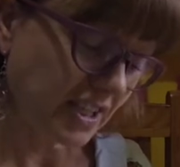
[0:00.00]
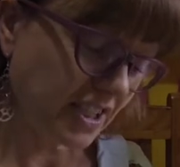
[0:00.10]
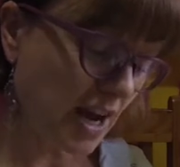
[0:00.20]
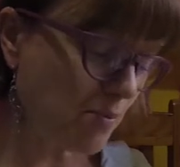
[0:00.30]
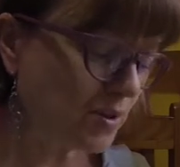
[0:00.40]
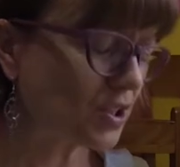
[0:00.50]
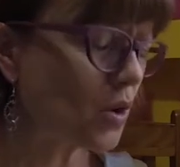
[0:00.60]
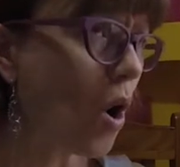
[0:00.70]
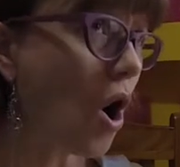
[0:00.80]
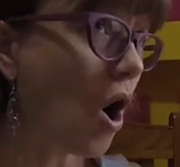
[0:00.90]
Snape was so
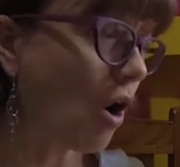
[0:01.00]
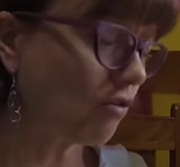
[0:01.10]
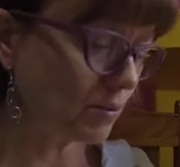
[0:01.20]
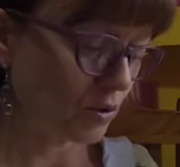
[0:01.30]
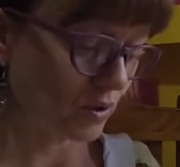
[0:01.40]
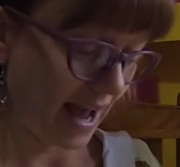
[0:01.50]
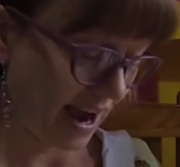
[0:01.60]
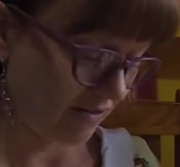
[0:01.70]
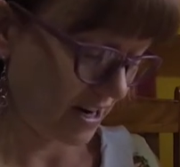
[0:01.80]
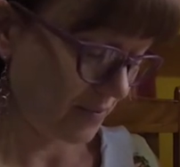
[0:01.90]
horrible to
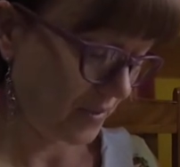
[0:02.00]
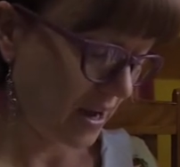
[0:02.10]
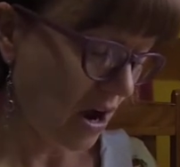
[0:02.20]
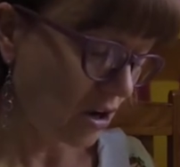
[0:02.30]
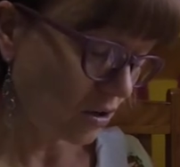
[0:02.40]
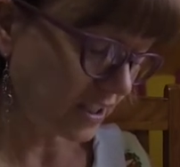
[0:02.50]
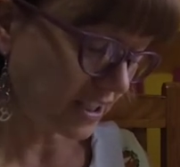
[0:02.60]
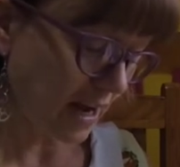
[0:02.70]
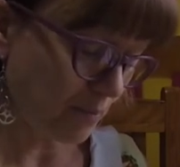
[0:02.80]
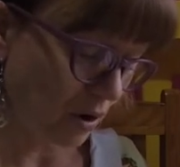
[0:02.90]
Harry. Could
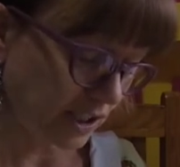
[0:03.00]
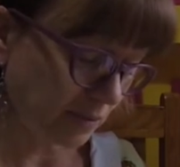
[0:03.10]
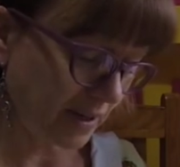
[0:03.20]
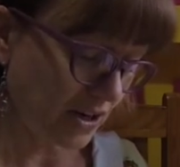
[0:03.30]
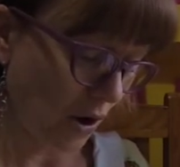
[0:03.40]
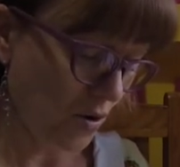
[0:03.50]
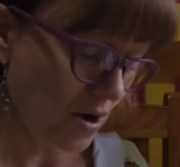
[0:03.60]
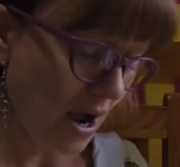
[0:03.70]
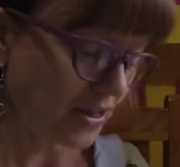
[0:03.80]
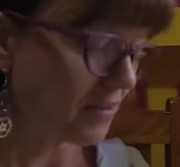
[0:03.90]
Snape possibly know
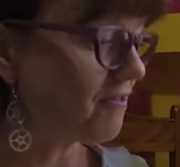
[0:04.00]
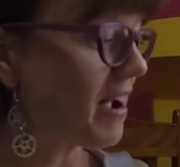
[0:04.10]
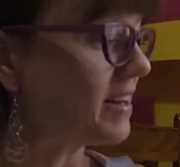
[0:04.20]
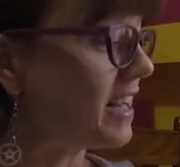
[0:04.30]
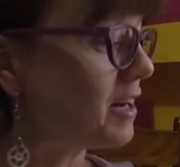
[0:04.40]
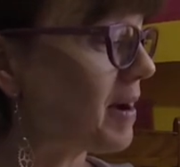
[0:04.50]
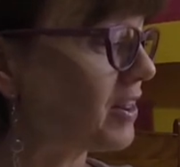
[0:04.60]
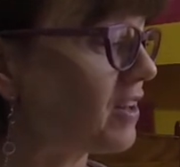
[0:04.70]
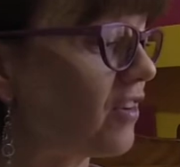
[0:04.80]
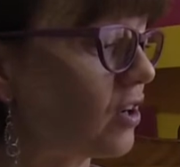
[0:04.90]
they'd found out about
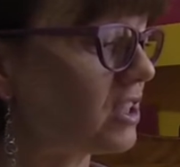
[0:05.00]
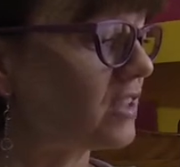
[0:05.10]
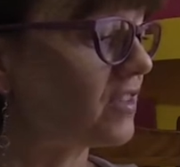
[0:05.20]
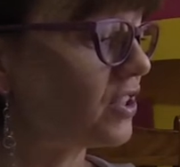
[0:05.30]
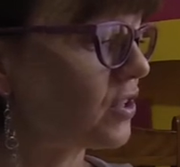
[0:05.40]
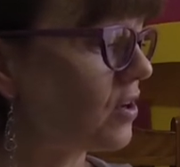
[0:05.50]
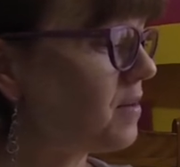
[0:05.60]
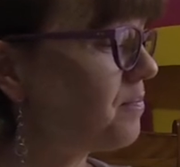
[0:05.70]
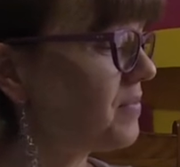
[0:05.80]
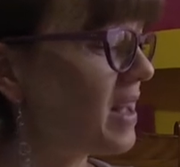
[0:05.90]
the Philosopher's Stone?
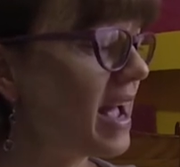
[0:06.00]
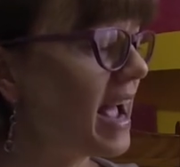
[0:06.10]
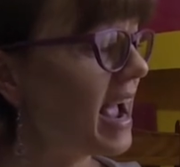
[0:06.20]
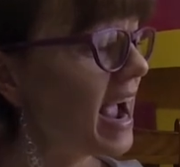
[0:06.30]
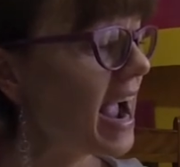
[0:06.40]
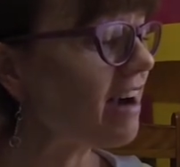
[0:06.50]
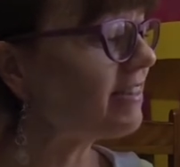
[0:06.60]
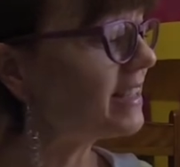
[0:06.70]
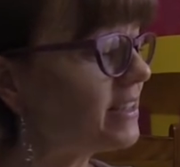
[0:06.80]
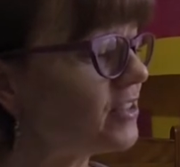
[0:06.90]
Harry
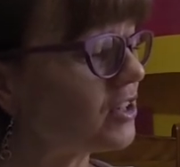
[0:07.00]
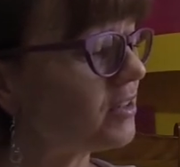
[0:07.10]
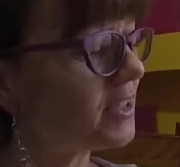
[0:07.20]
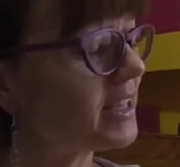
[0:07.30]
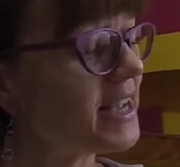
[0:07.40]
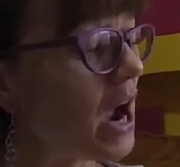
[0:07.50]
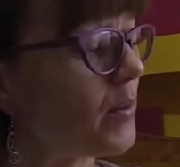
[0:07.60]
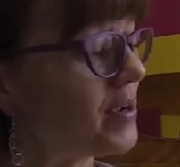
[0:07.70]
didn't know, see how he